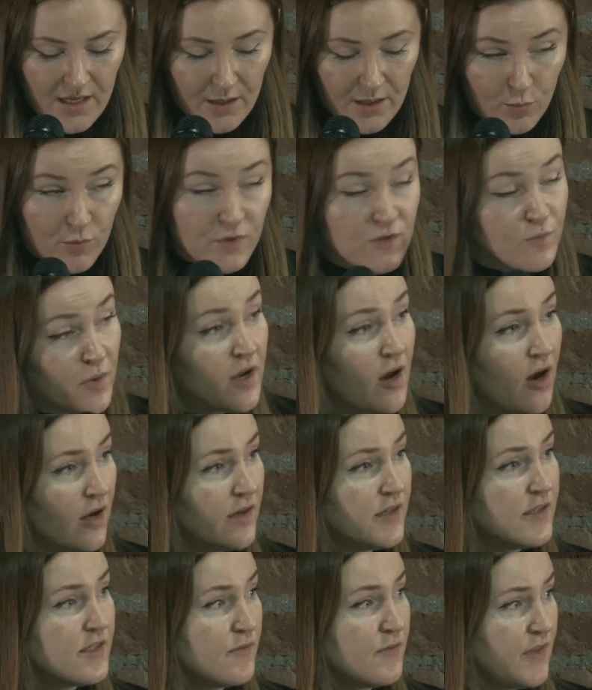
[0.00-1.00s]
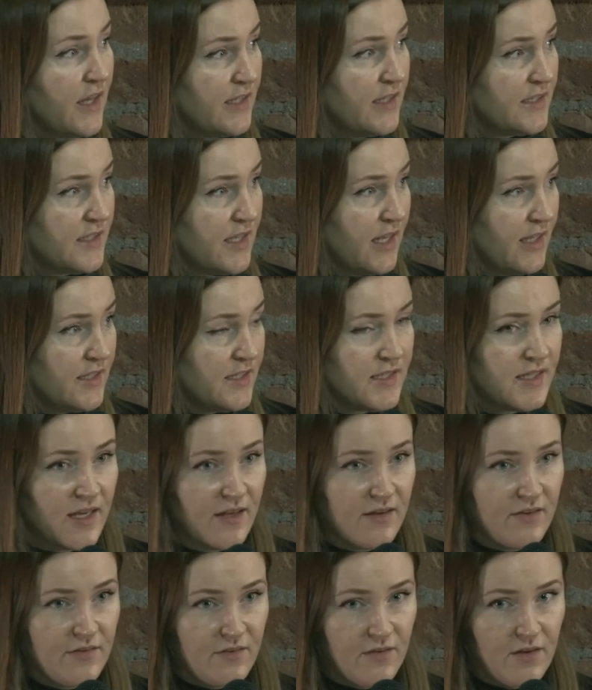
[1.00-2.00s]
it was because of that sense
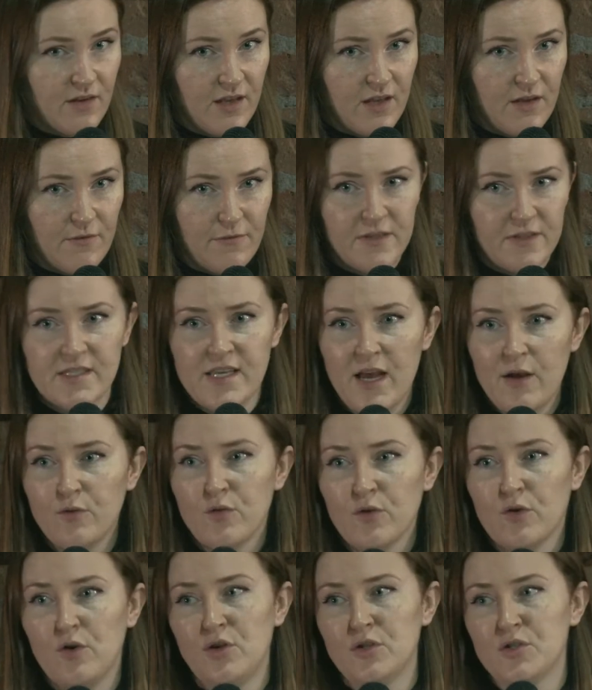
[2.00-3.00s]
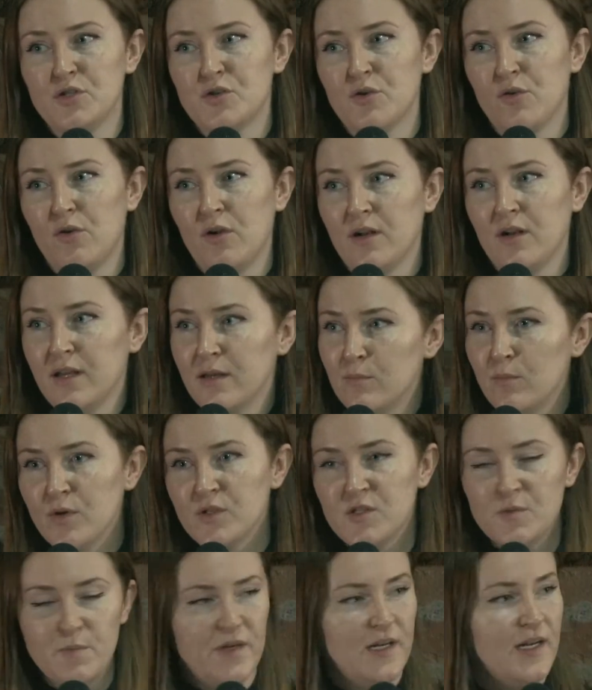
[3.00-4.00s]
that if it's countercultural, it
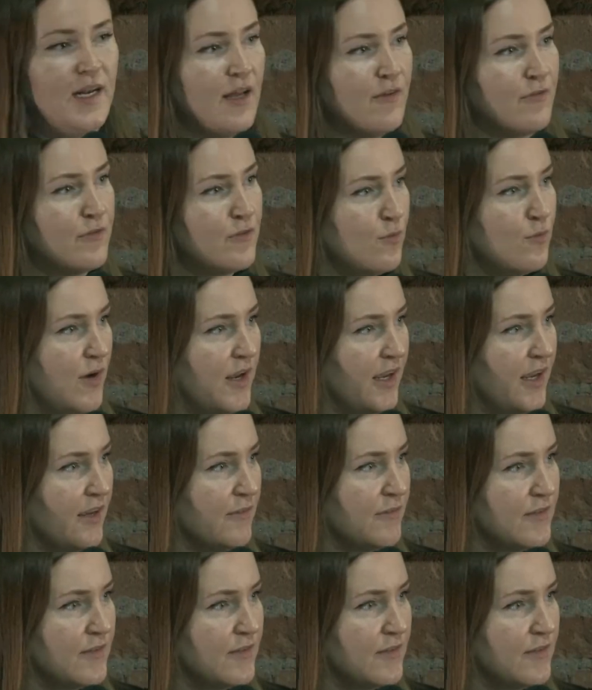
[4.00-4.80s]
must be left wing.